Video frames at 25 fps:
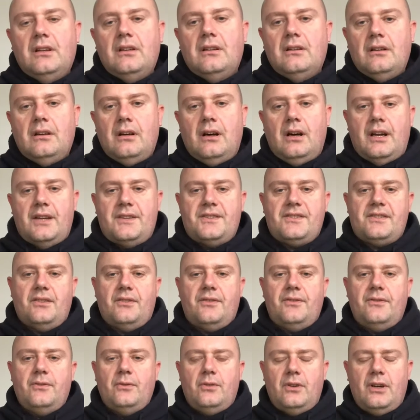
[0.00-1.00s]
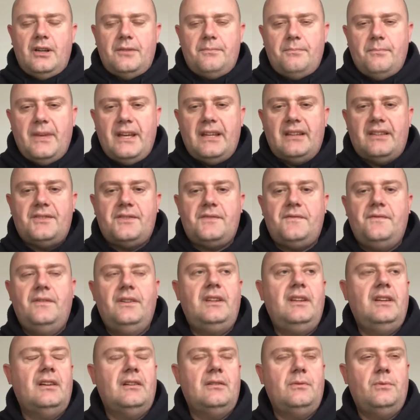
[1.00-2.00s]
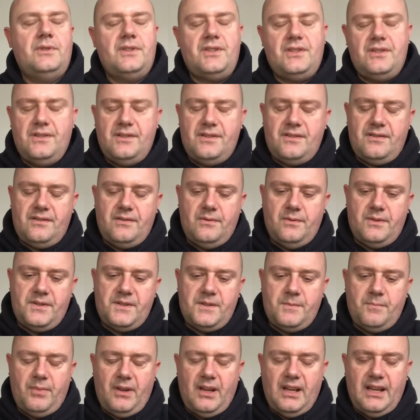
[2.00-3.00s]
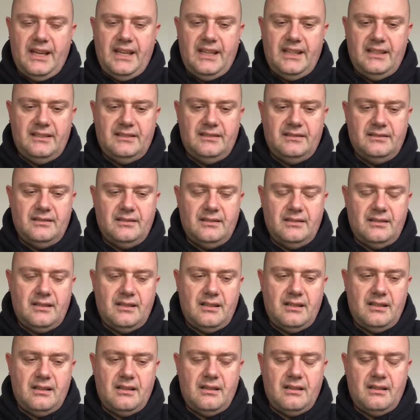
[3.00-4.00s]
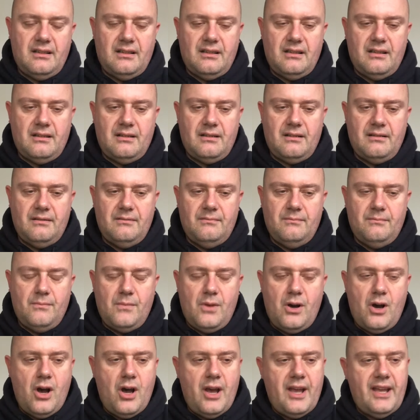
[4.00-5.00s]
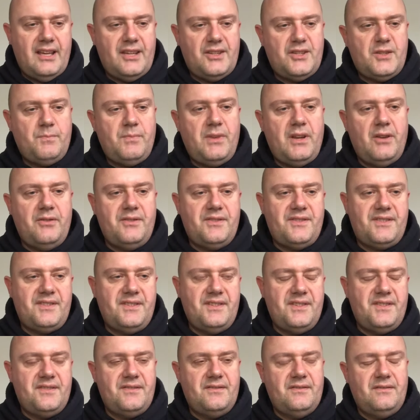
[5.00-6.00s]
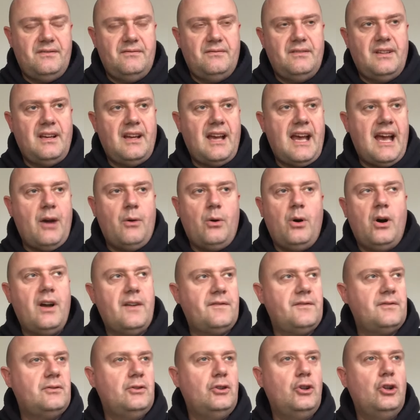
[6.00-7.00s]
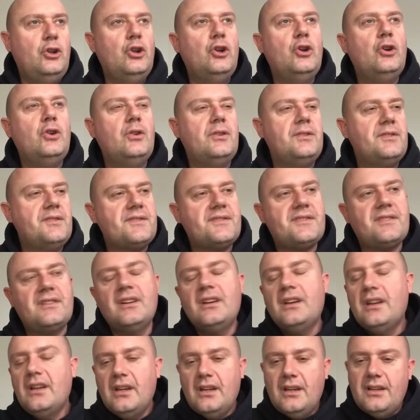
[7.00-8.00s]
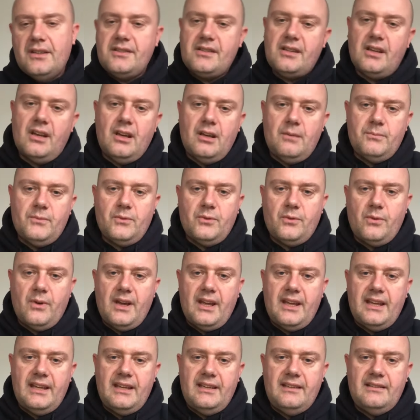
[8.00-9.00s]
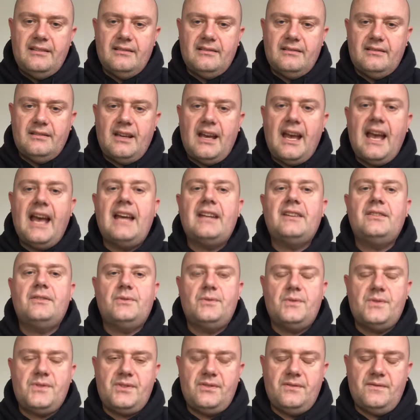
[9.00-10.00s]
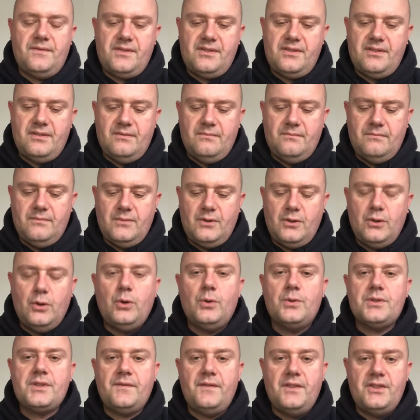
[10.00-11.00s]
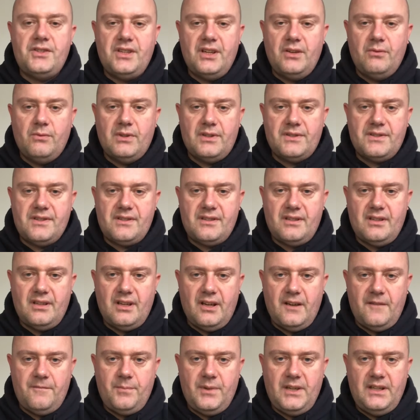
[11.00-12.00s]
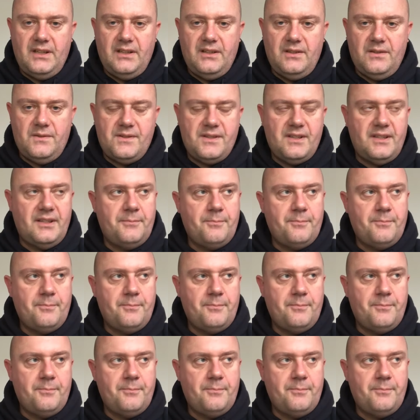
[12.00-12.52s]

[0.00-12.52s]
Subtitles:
Hi, so I thought I'd make this video, which is to explain my experiences and how I've learnt to upgrade the handles of some coarse fishing rods that I've been using.